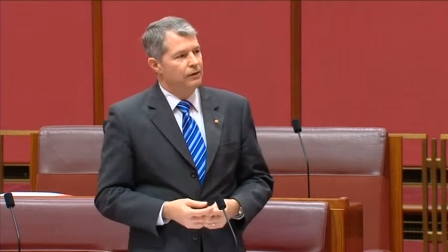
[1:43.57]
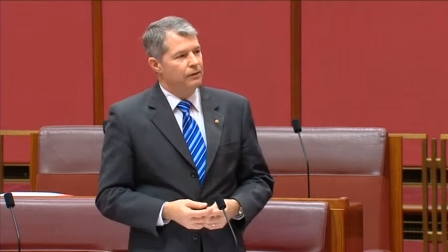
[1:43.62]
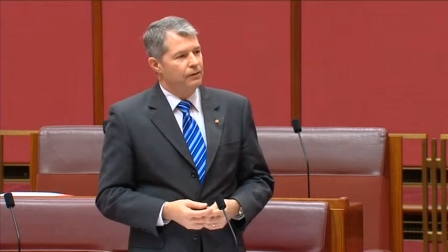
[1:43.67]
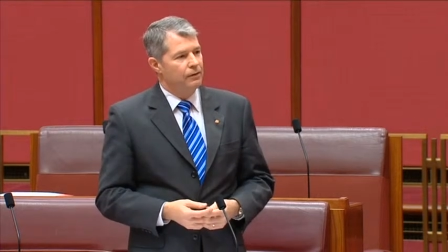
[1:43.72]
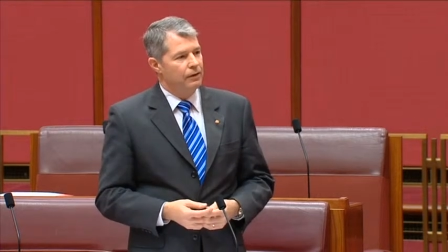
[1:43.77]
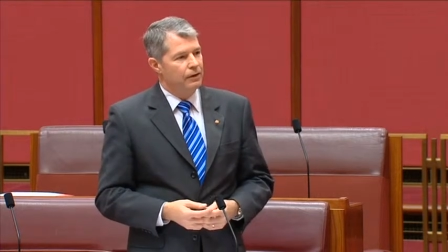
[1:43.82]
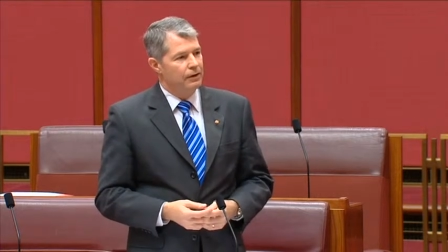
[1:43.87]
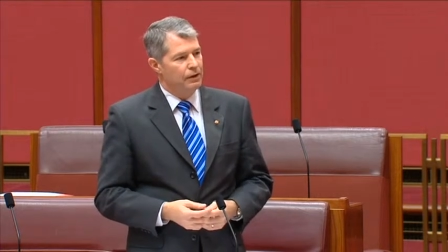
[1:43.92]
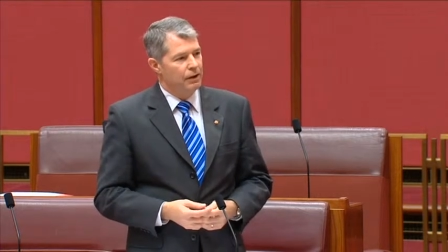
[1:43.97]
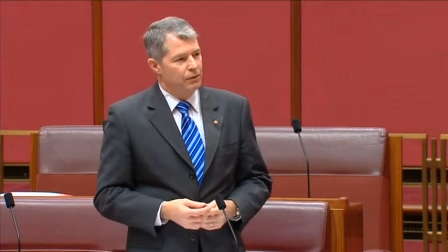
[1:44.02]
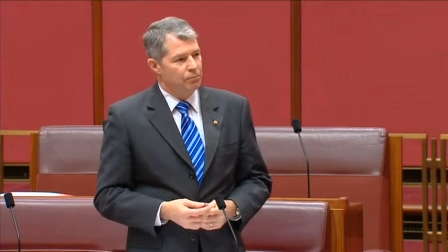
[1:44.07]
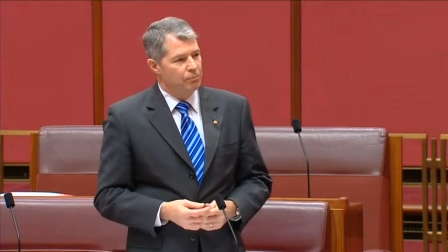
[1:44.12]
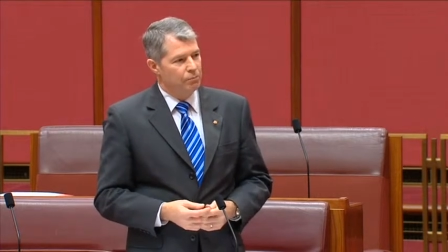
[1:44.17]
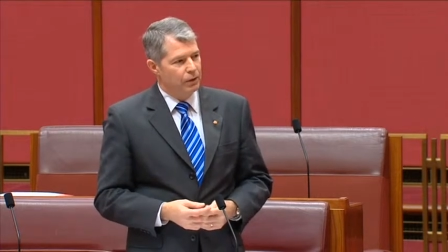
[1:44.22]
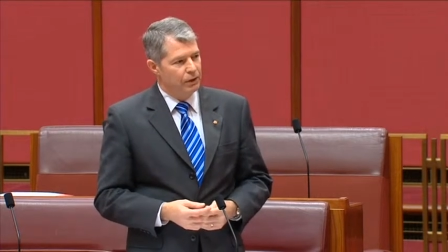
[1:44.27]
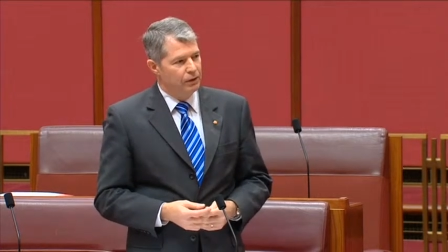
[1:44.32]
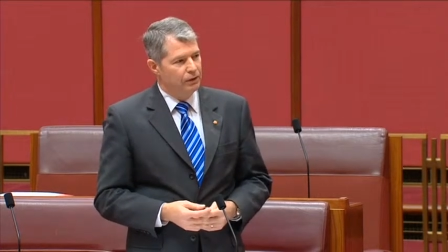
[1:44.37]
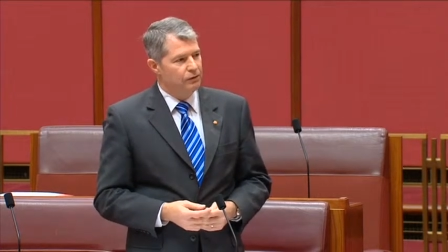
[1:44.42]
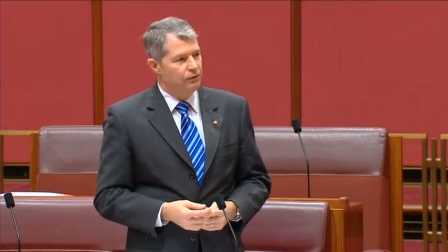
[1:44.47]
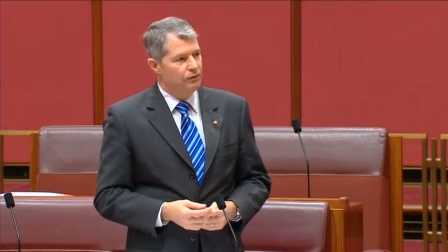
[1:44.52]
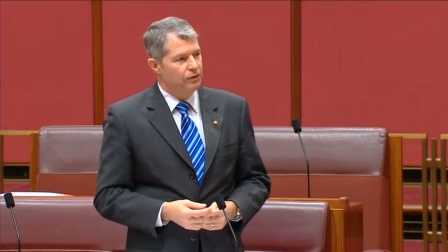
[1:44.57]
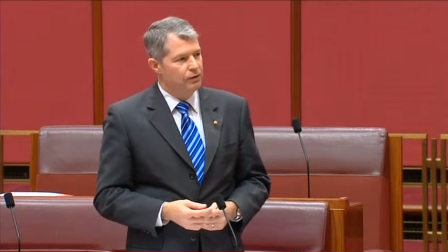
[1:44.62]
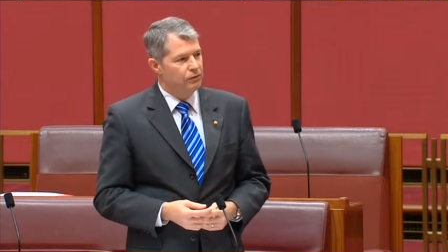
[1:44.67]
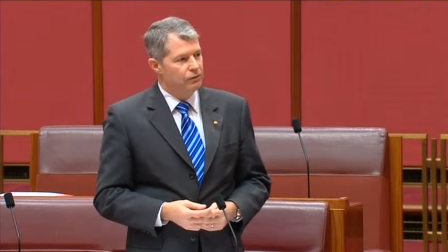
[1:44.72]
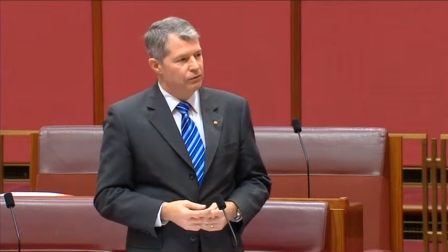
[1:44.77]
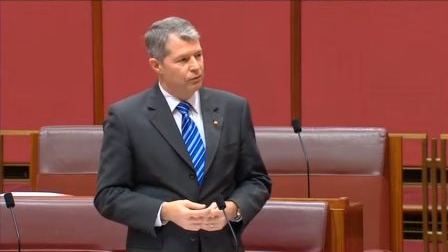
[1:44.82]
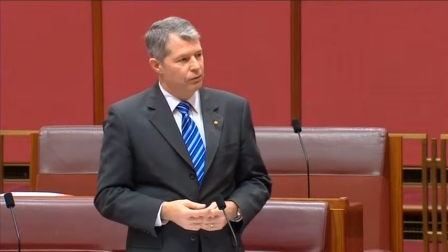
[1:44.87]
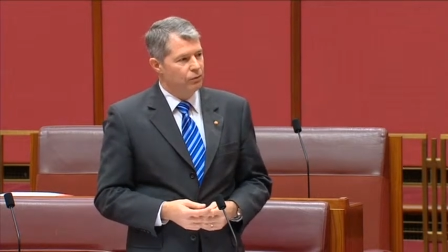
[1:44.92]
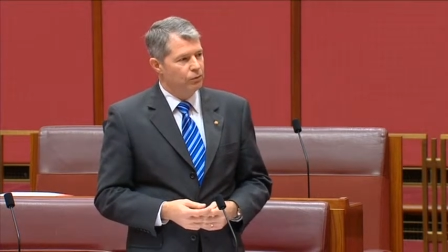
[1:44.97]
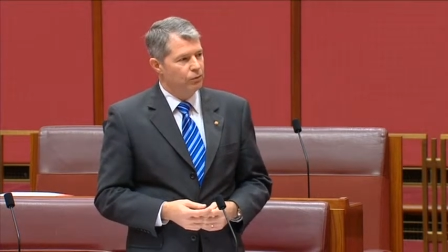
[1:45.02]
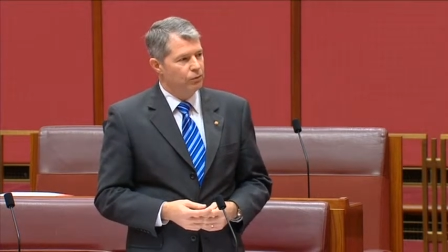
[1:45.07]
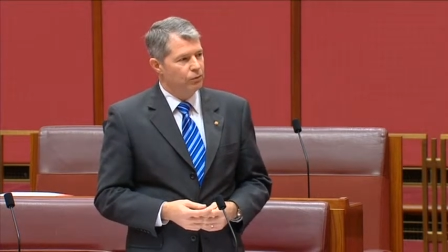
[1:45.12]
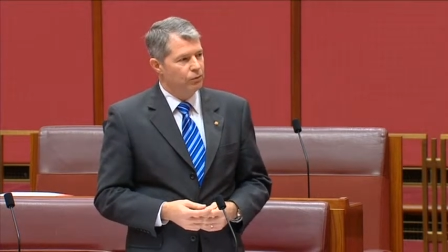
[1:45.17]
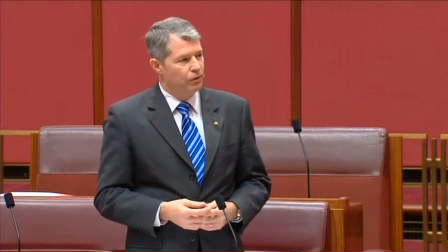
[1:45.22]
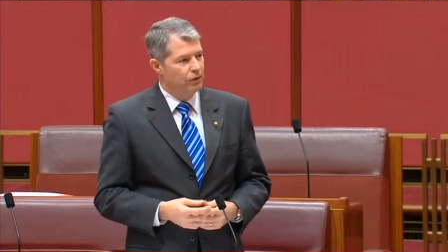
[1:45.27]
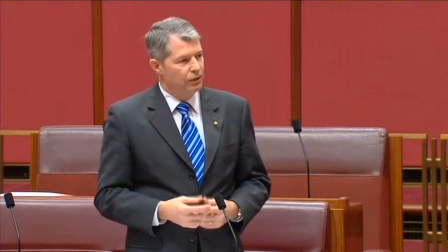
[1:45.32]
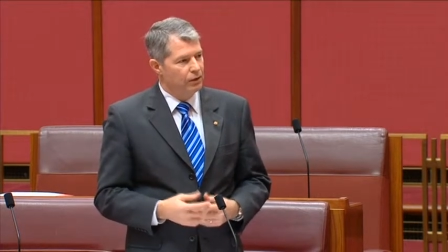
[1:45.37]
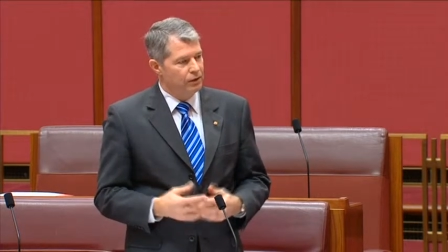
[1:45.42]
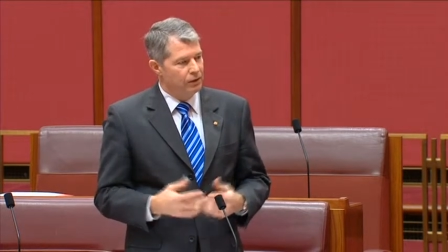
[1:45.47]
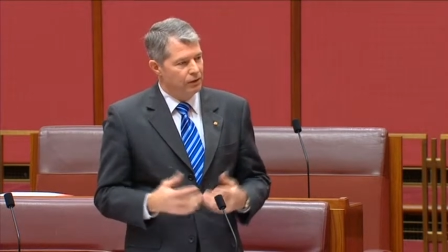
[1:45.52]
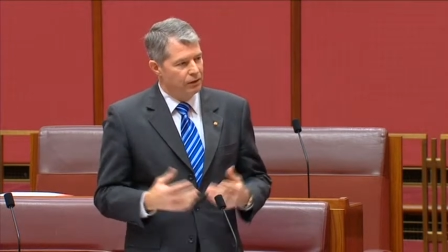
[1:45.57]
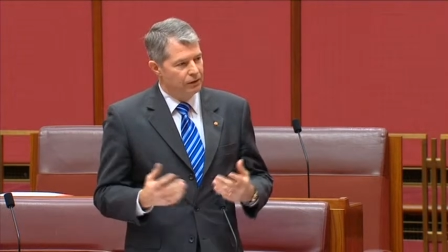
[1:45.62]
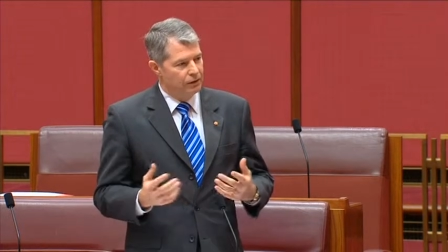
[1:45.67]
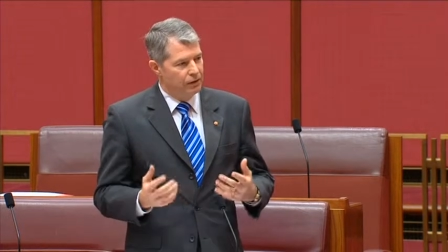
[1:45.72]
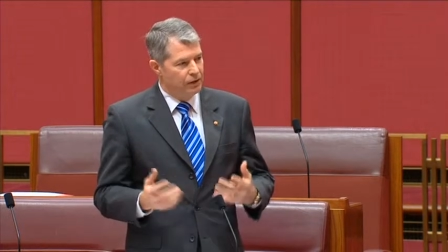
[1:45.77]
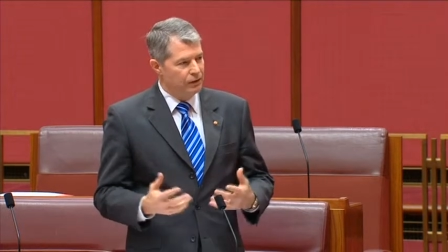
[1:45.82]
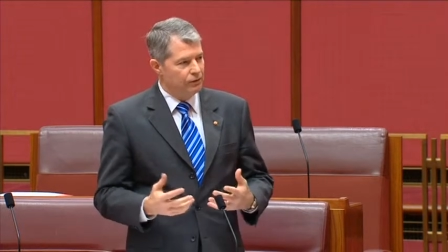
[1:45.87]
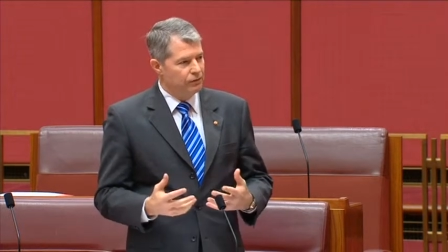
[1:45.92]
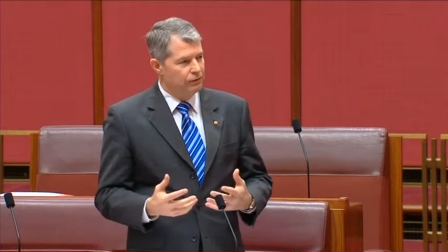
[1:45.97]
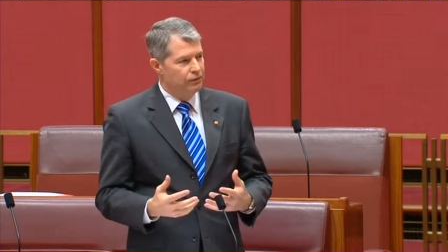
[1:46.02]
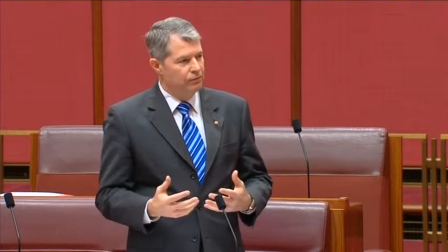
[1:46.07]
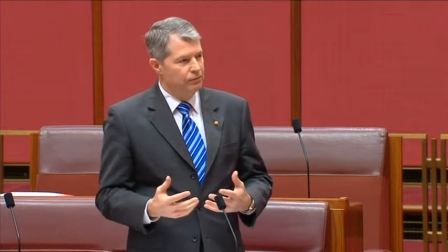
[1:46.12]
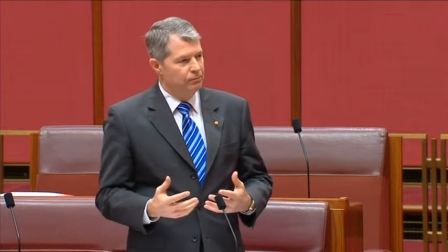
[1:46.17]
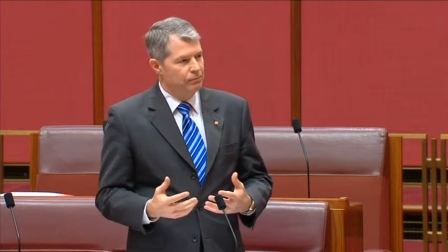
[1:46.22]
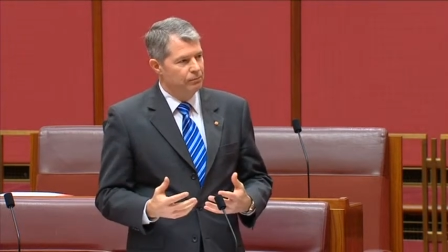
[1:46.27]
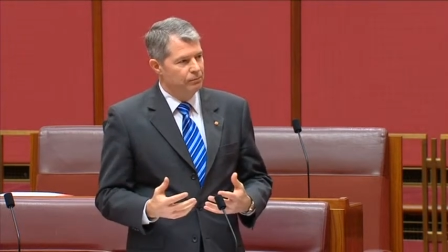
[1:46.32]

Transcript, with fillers: the ability to collect,